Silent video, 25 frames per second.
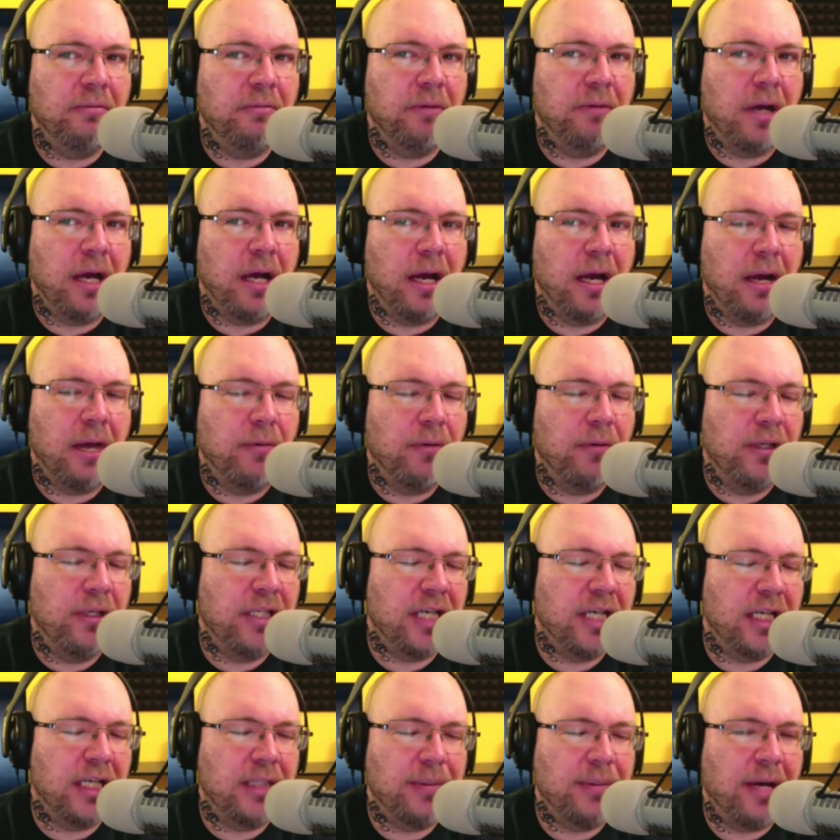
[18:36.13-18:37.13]
Uh, we
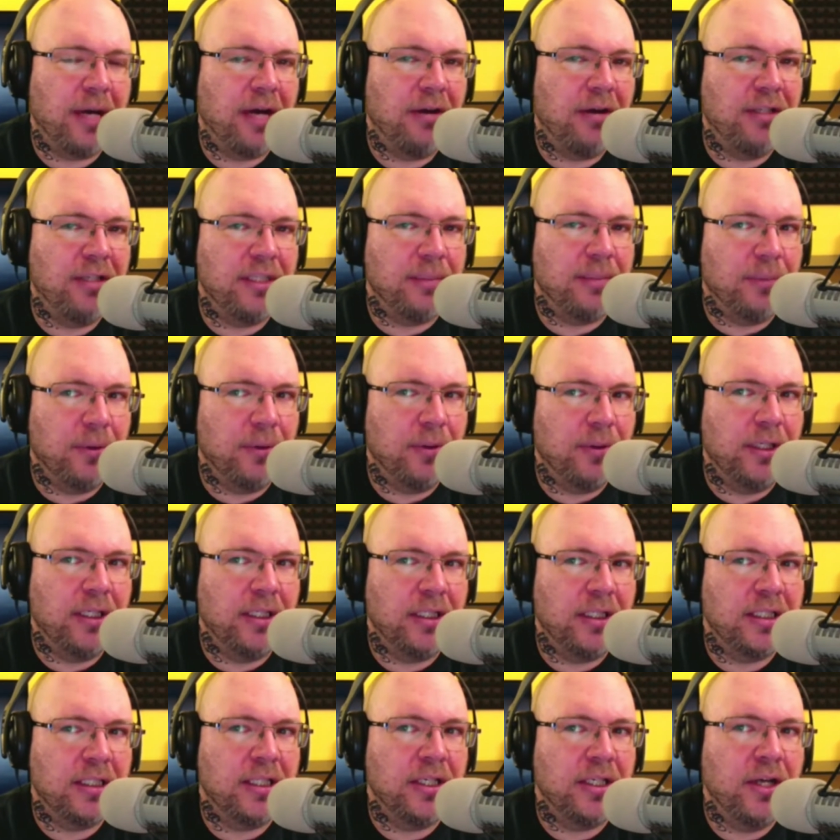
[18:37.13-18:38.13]
talked about how it's
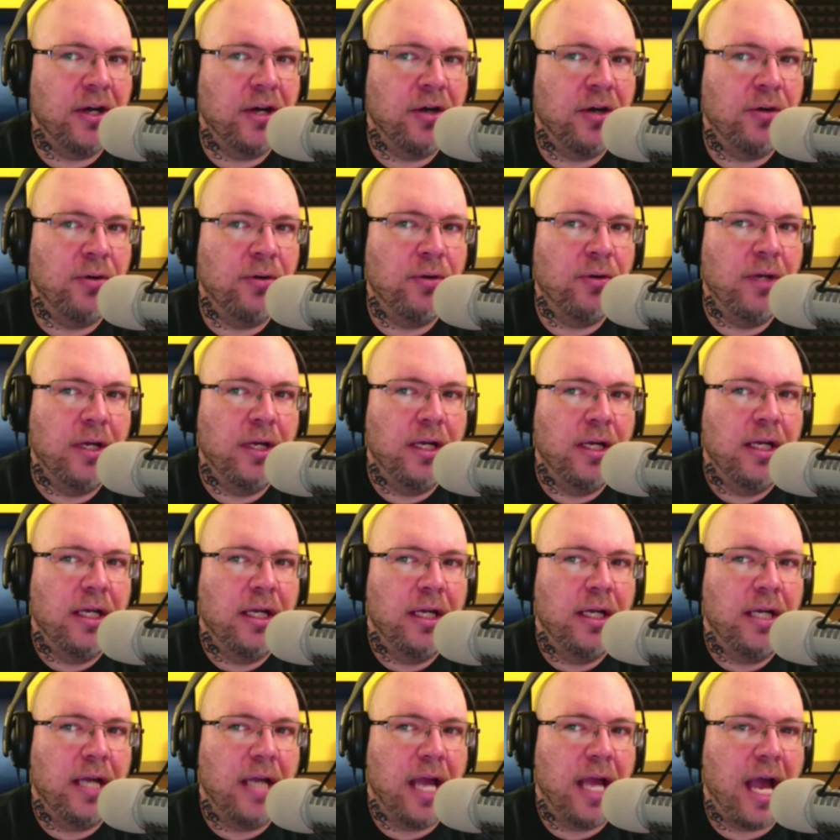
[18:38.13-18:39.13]
important to know
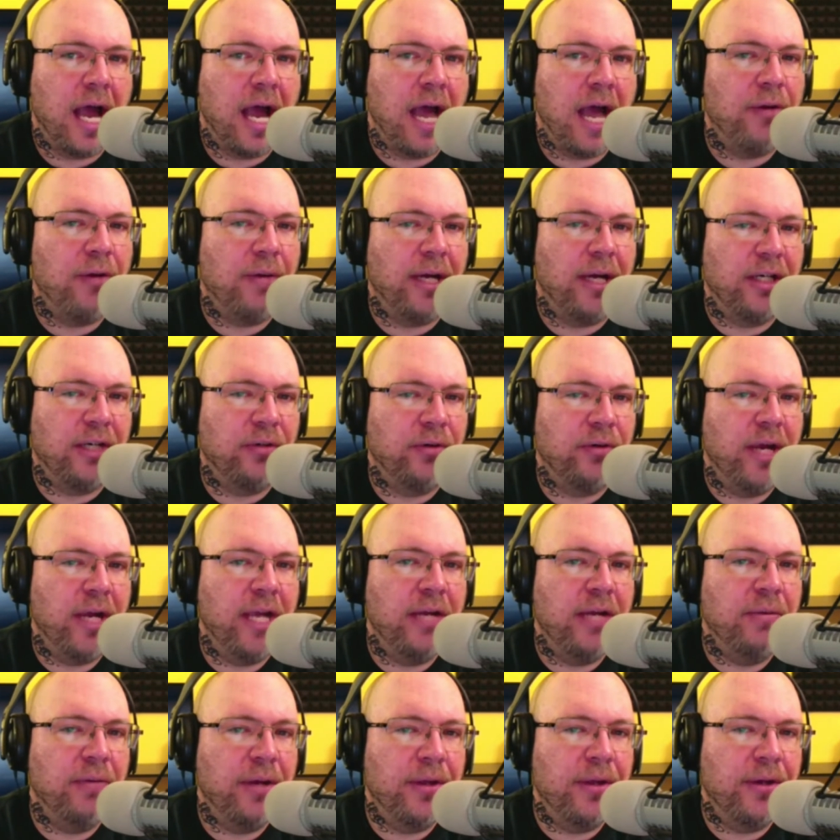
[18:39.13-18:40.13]
how do I
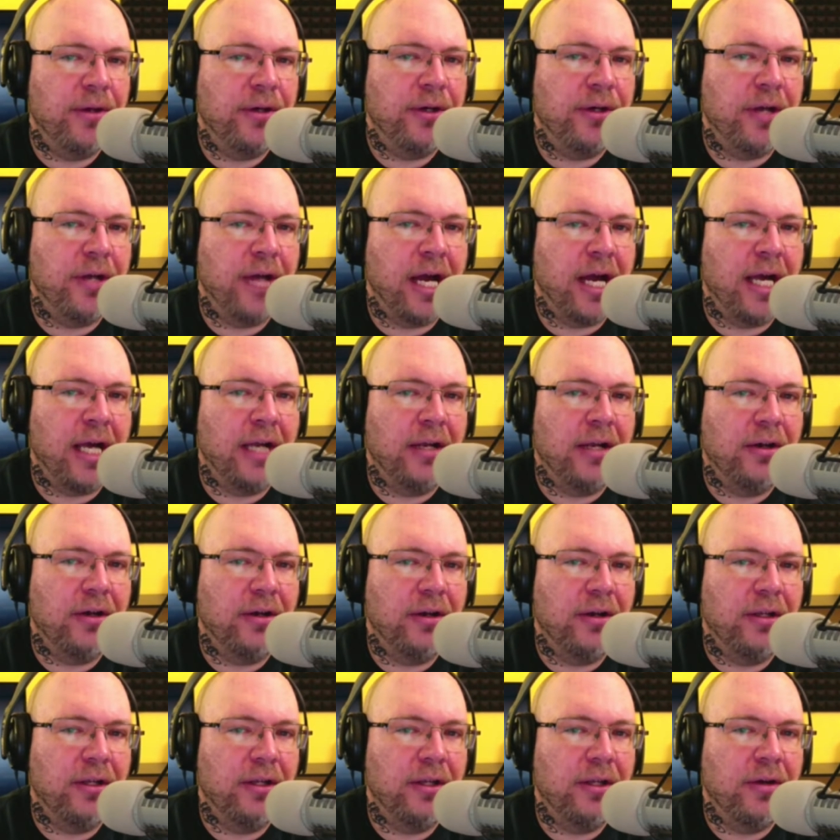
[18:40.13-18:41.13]
grade whether or not,
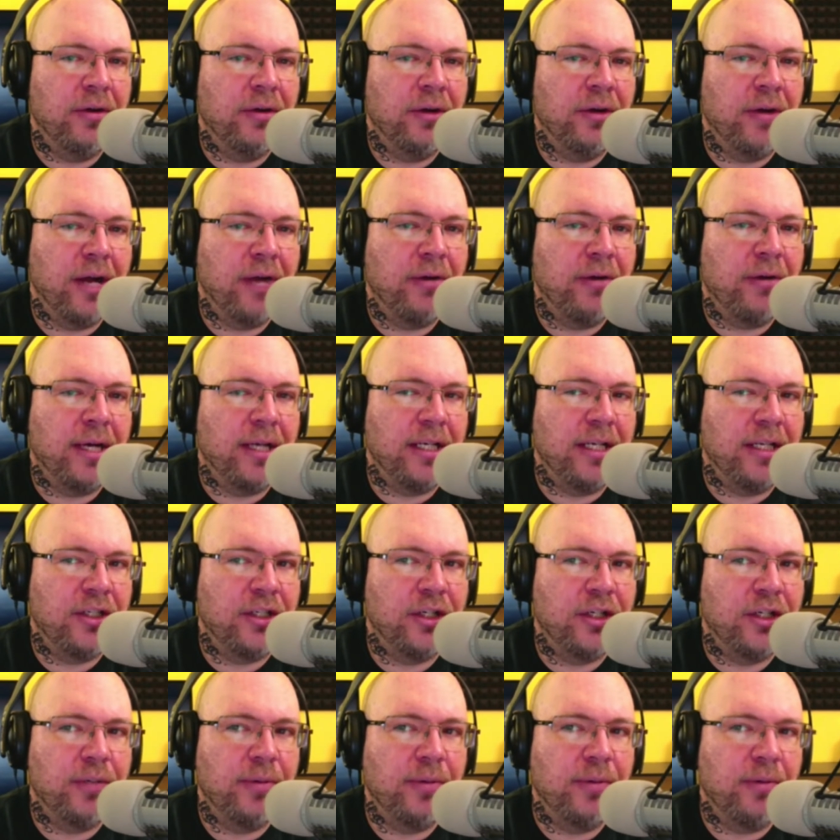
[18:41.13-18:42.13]
or how do I
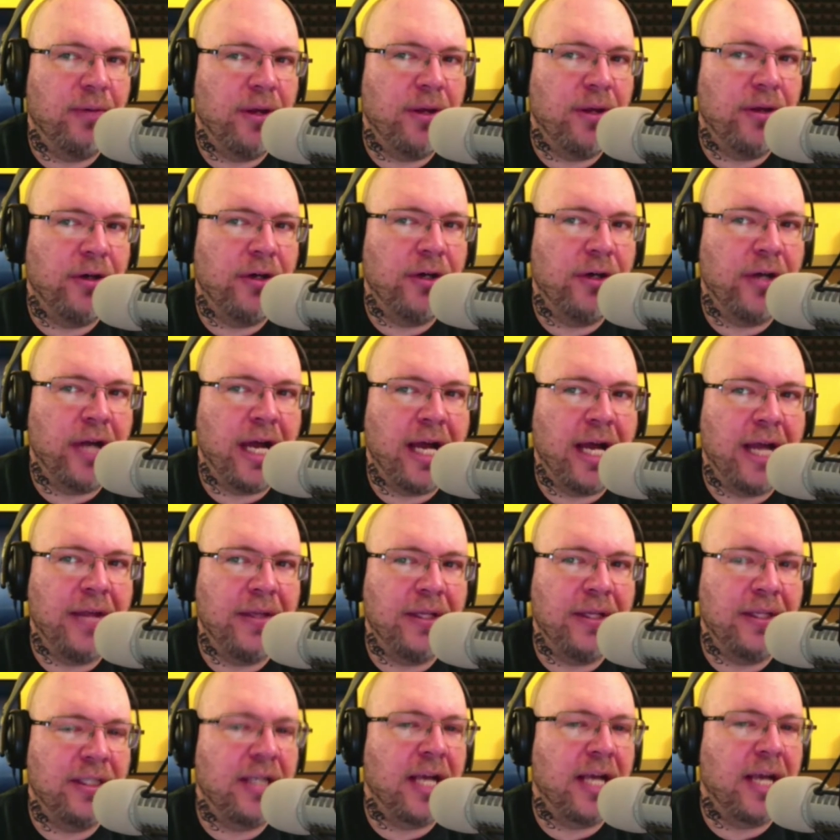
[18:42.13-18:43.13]
determine whether or not
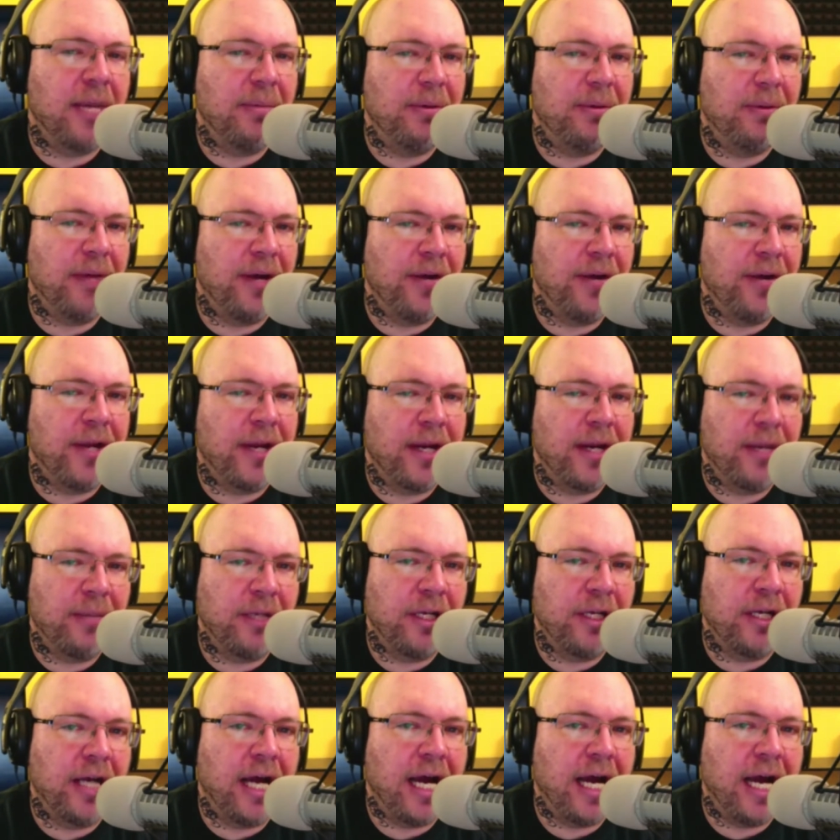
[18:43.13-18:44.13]
this copywriter that I'm
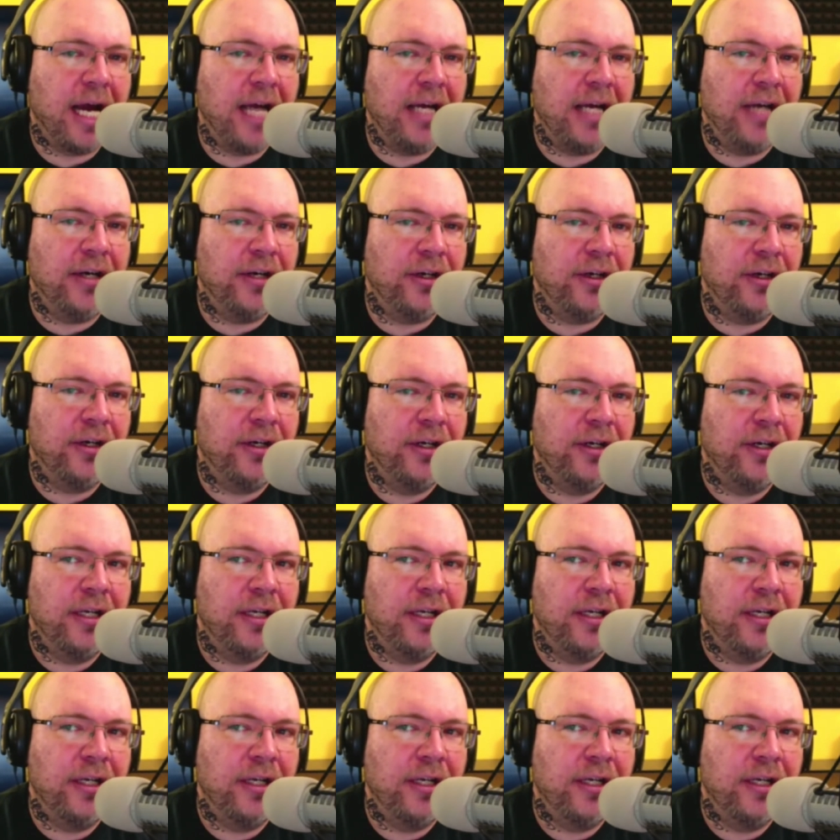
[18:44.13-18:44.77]
going to hire